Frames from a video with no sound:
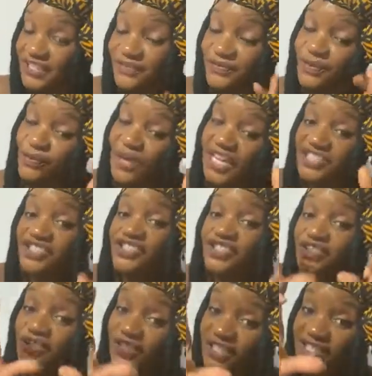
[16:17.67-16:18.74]
if you actually
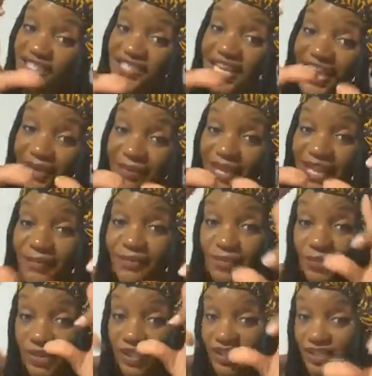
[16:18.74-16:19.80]
look at a sky map
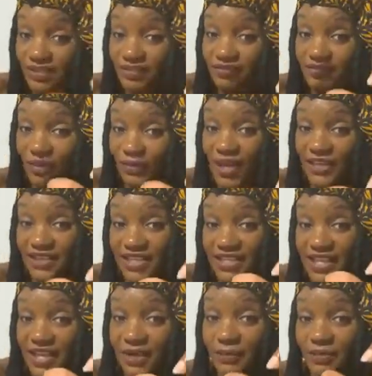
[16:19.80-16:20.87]
in around that
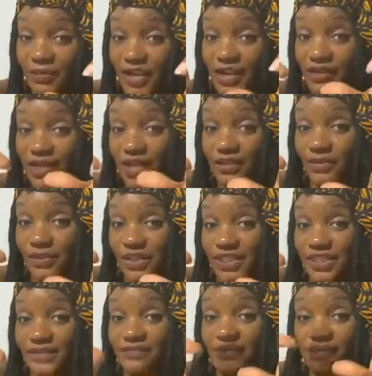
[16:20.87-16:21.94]
time, around Halloween,
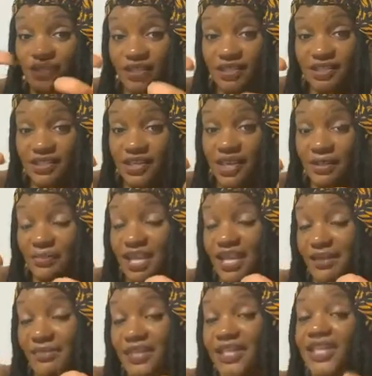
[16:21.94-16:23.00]
if you look at a sky map,